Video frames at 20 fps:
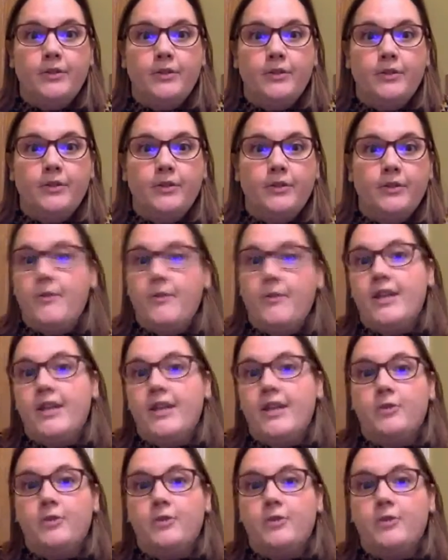Or we've already
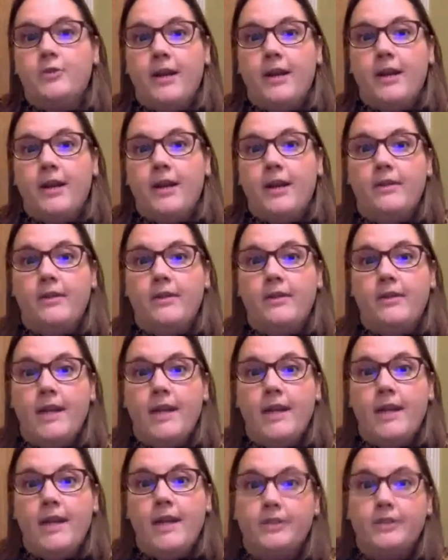talked about the
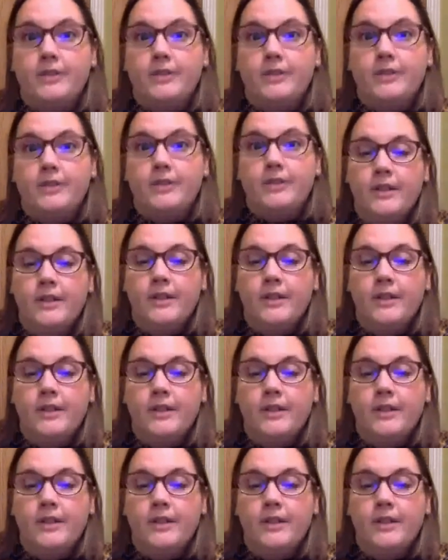Amazon